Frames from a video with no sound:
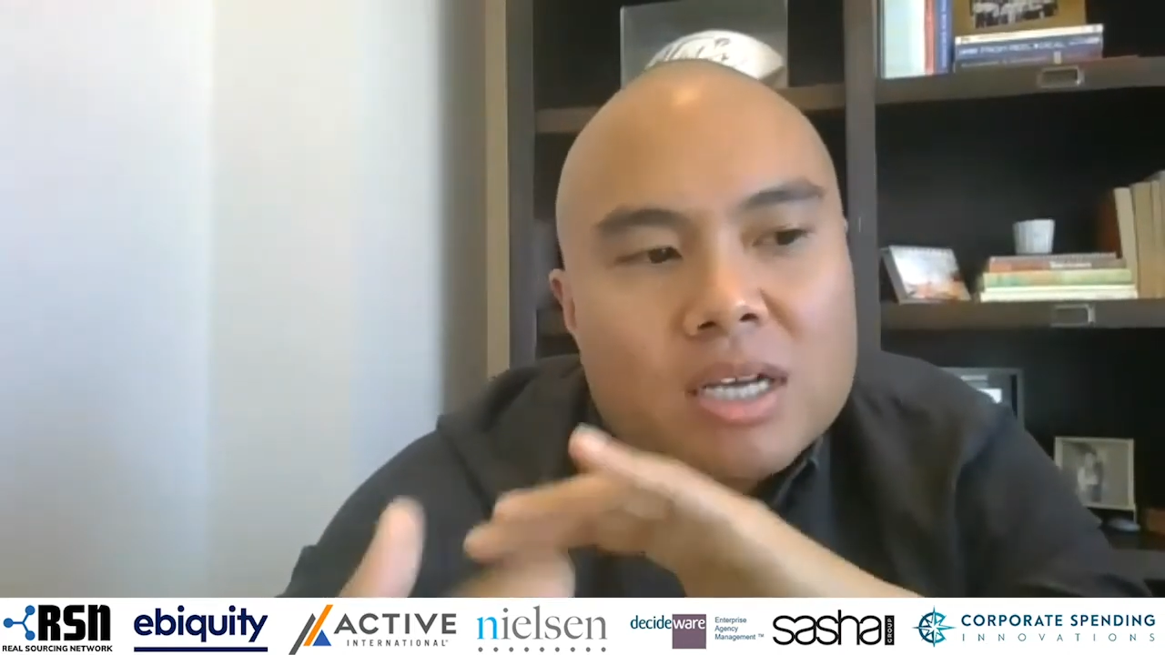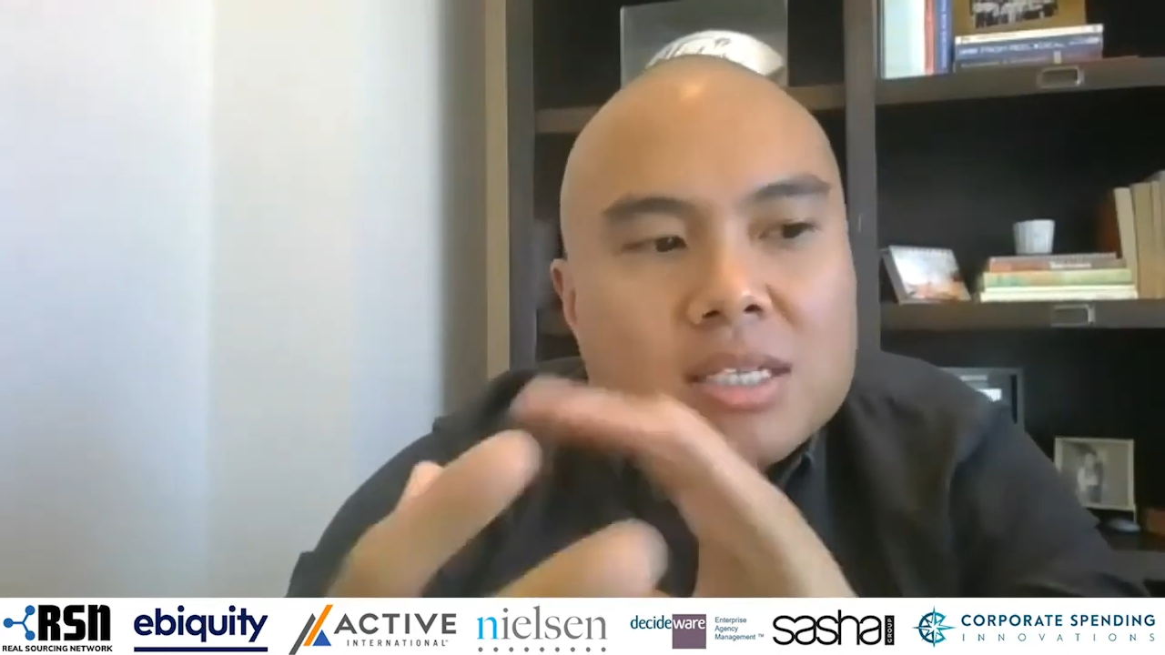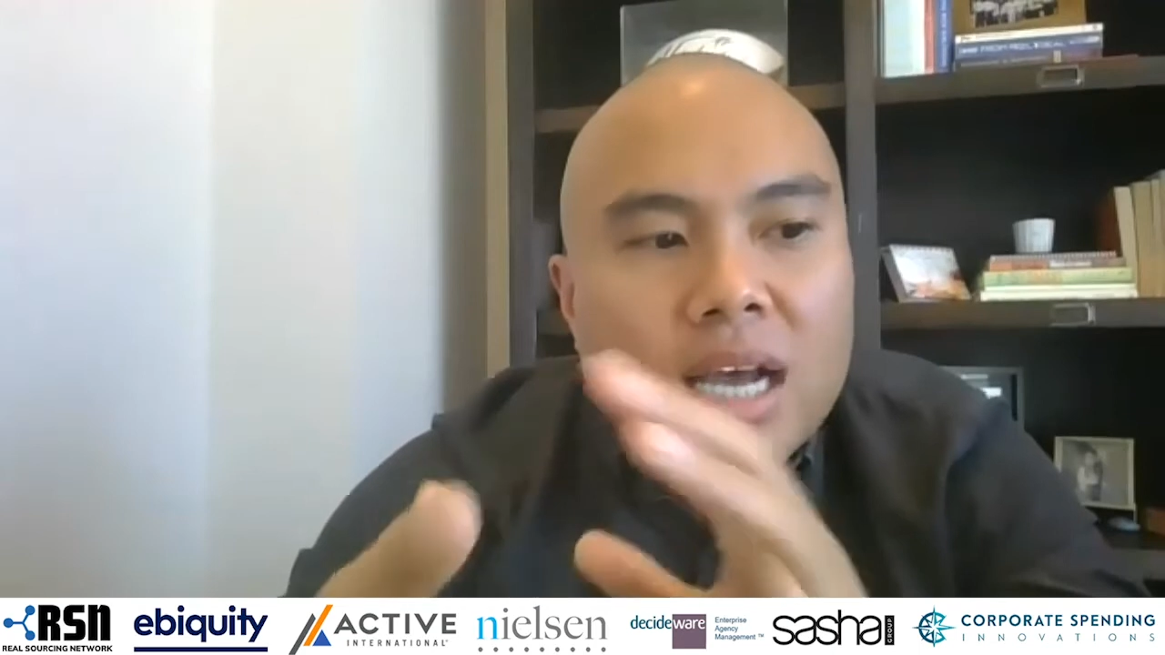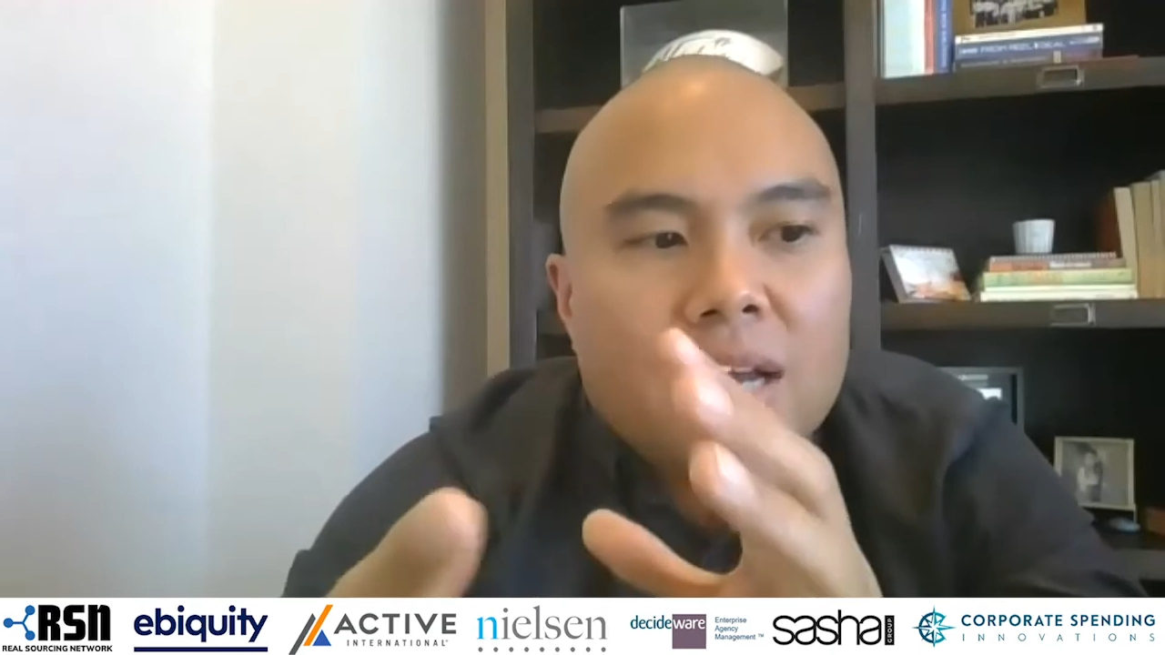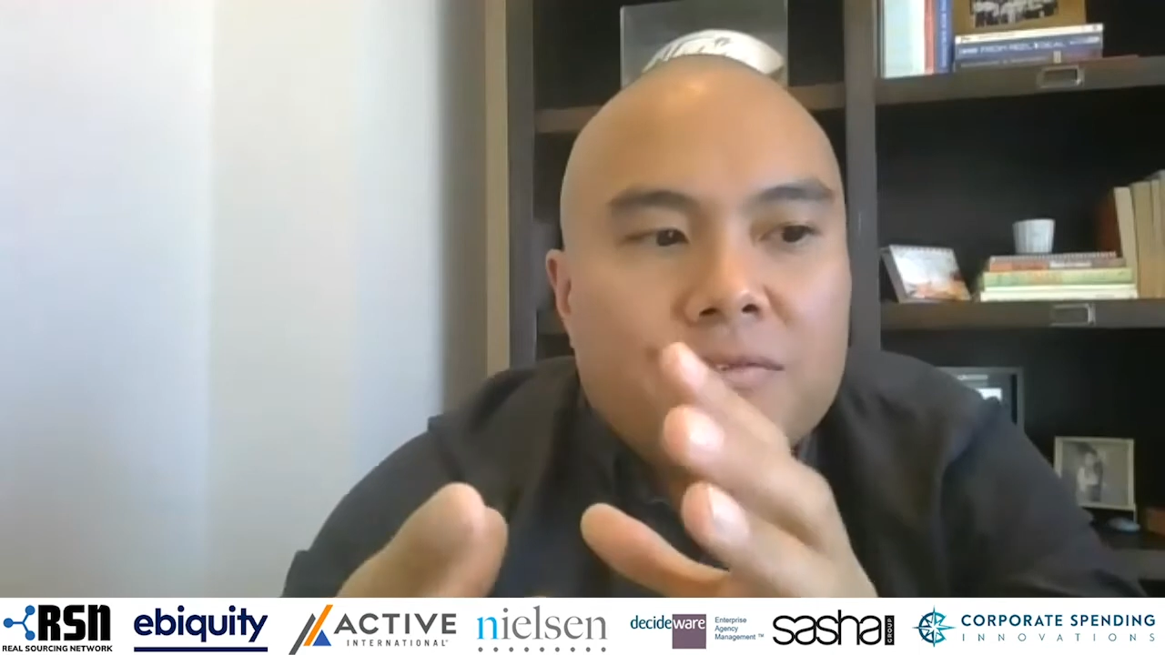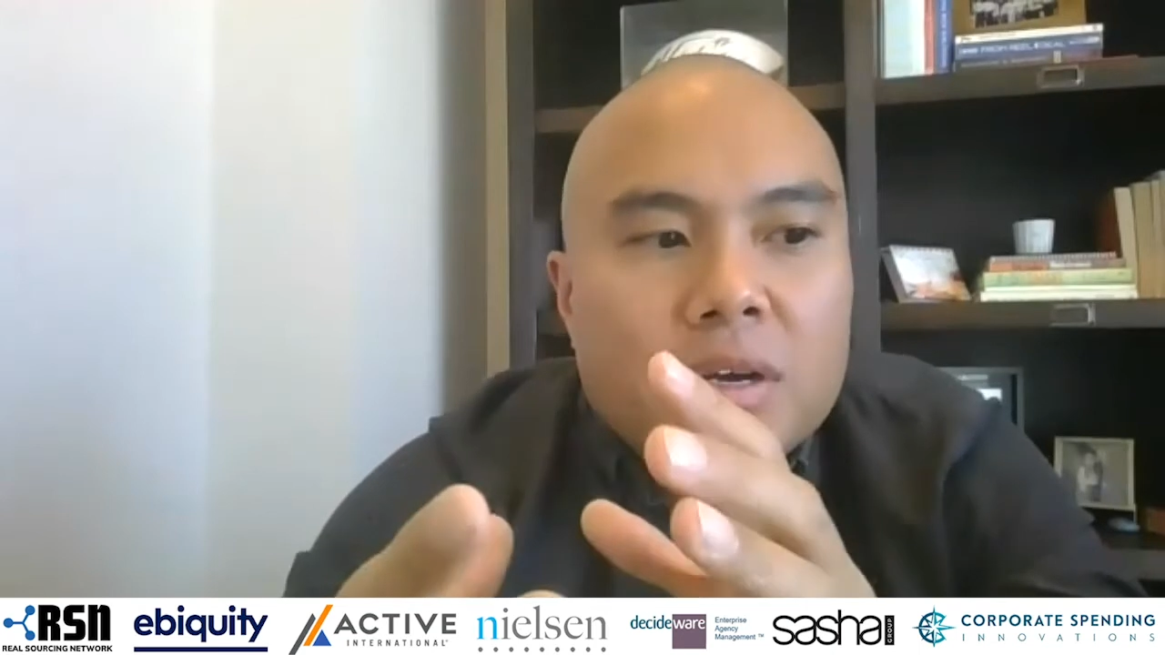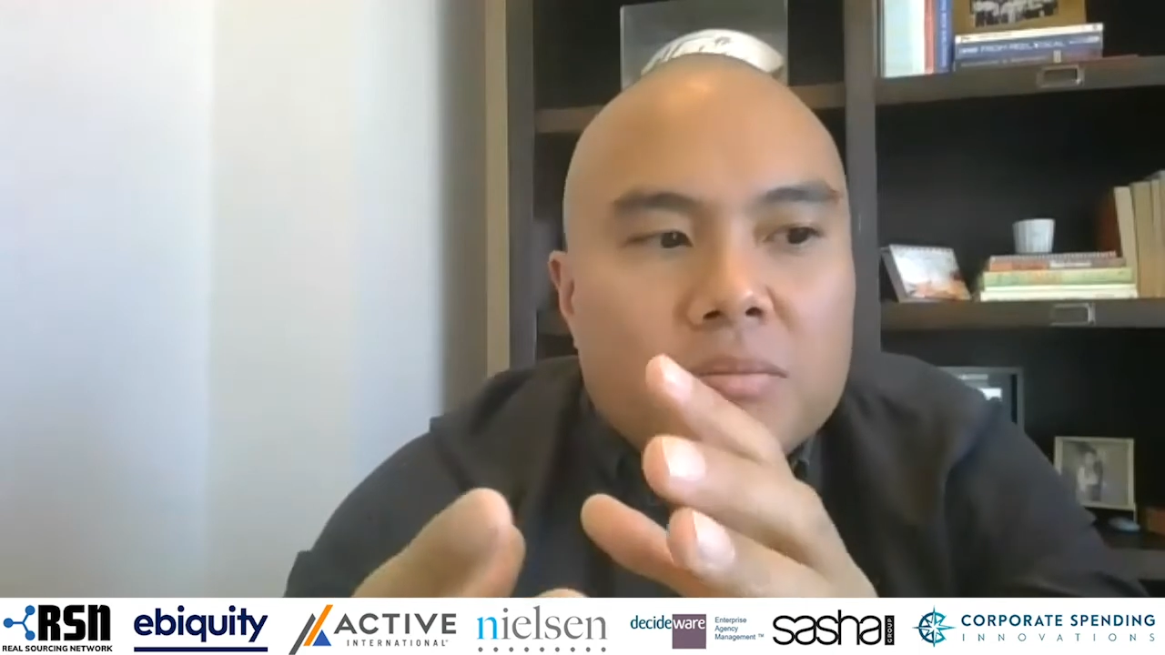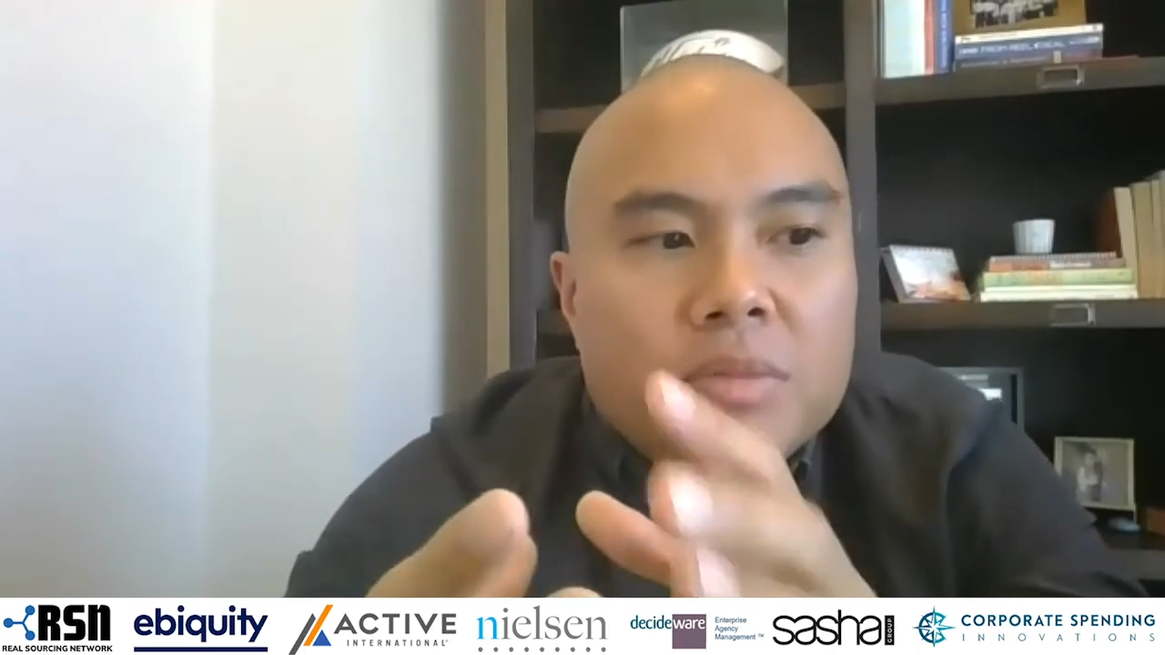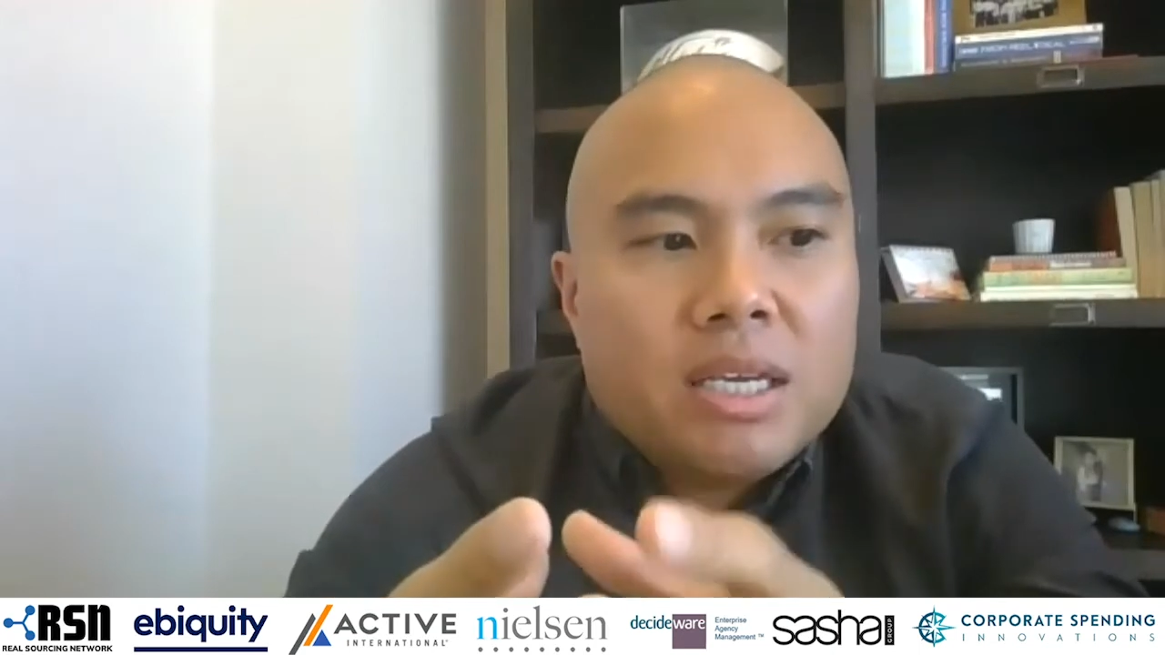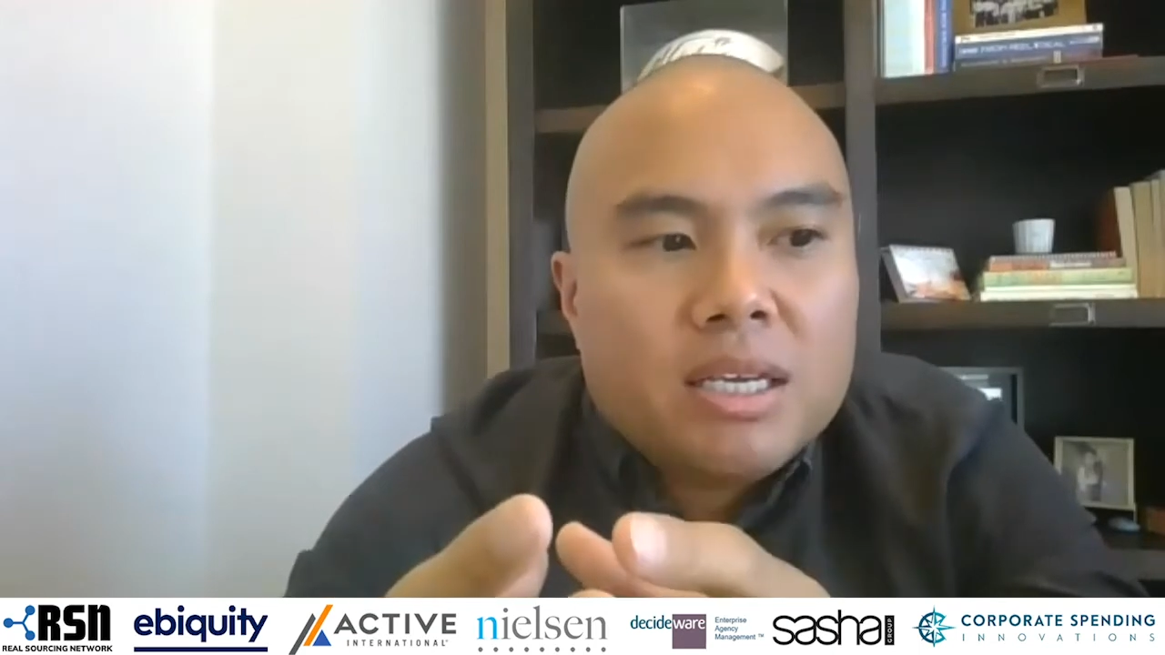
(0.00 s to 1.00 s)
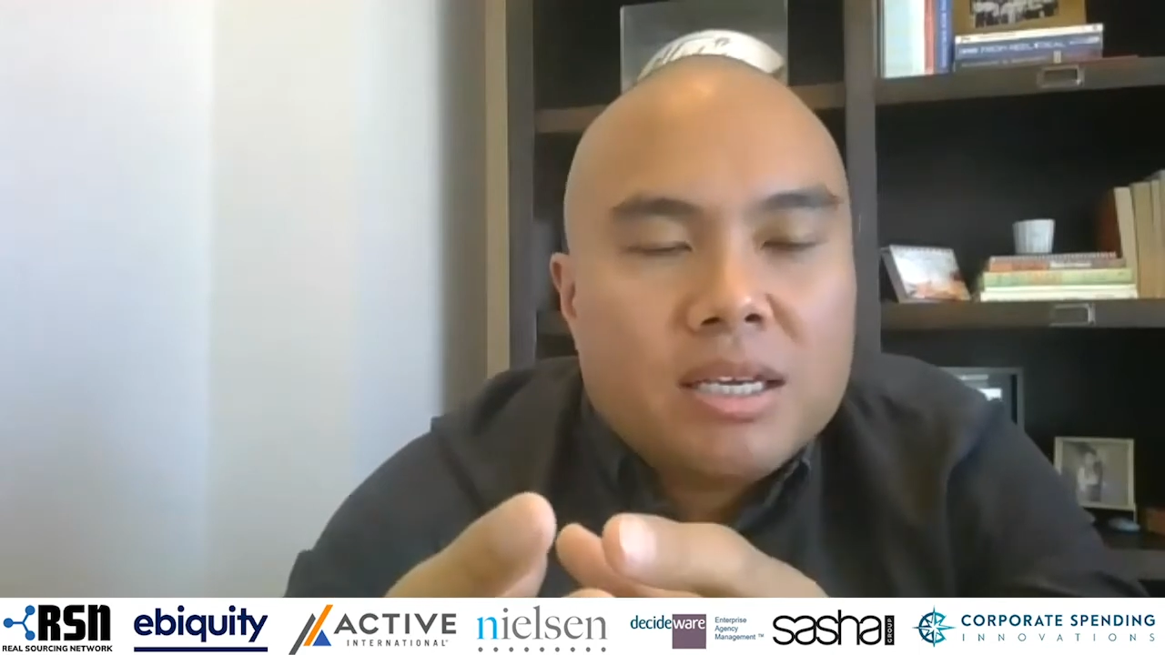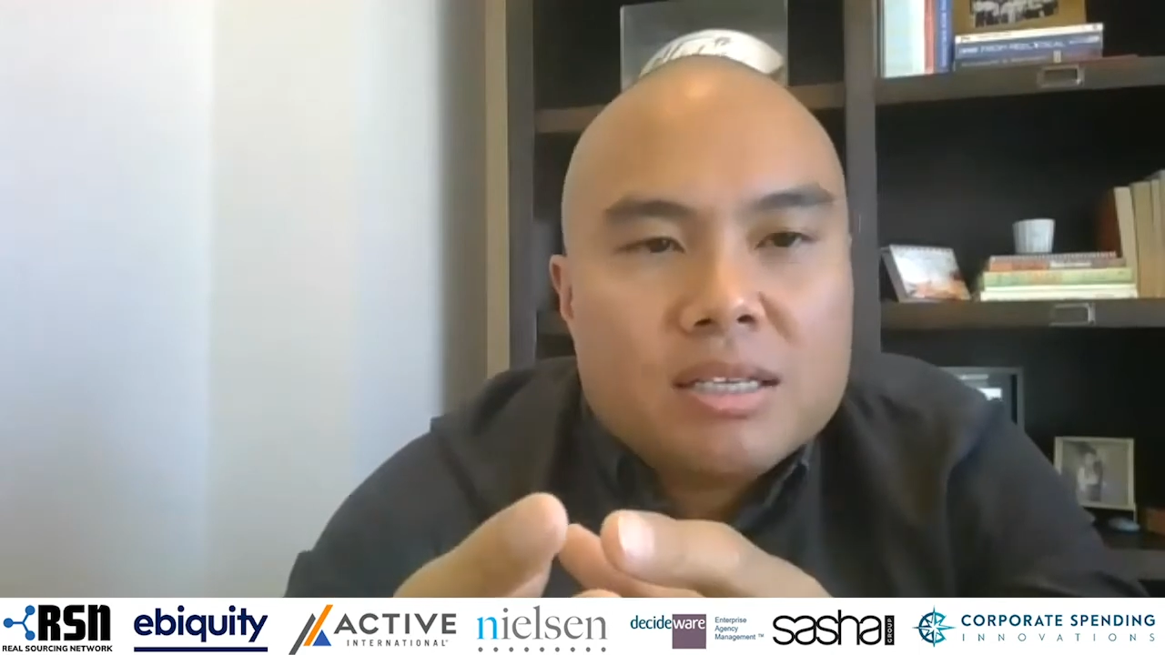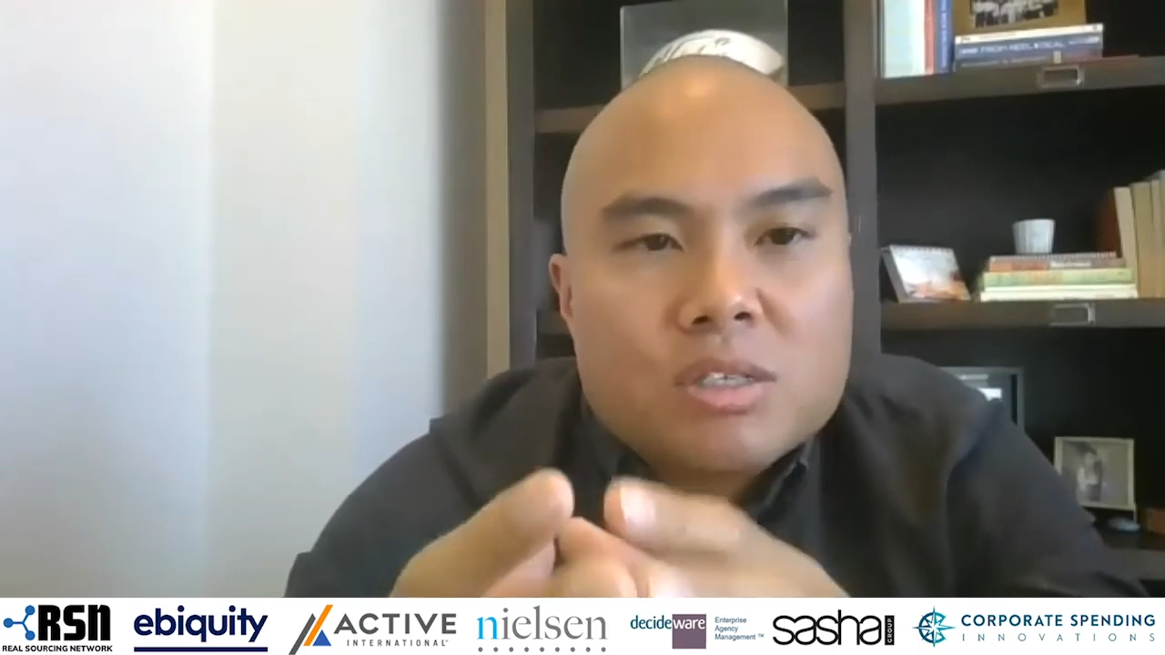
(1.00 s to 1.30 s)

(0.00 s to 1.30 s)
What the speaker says: aside from the